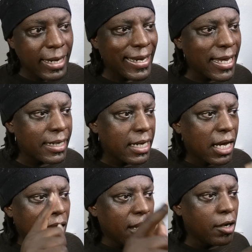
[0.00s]
Not,
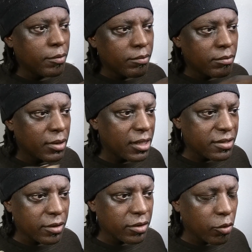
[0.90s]
oh, he
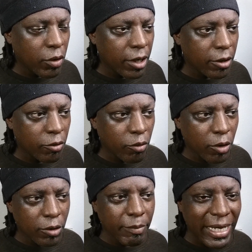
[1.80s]
said the
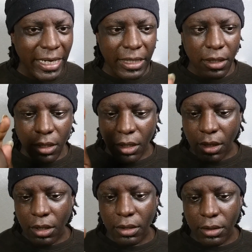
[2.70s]
word man.
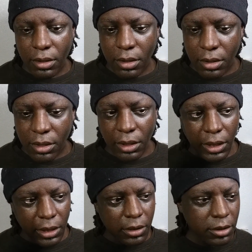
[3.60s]

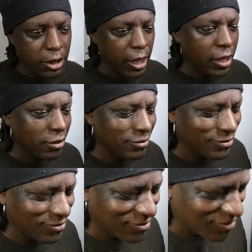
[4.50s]
Delete his channel.